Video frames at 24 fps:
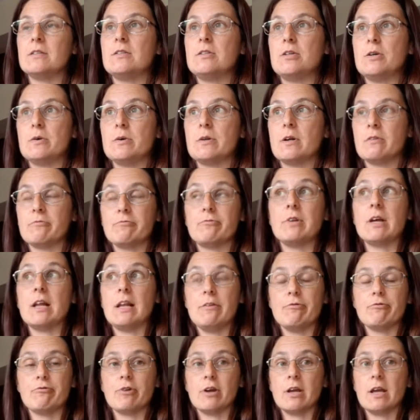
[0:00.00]

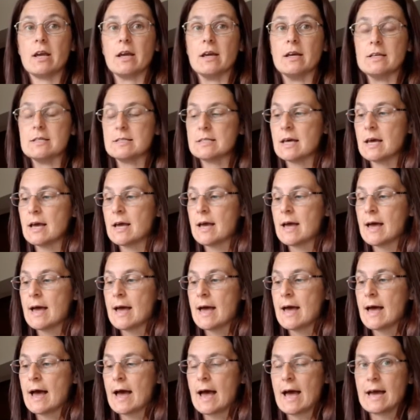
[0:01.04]
nearly 3 years
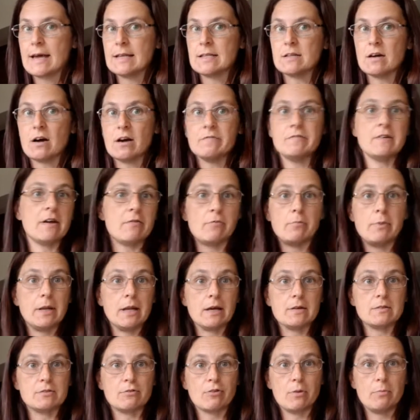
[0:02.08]
and I've never been
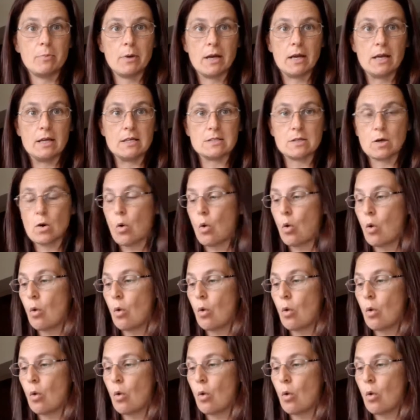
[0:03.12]
able to grow peas.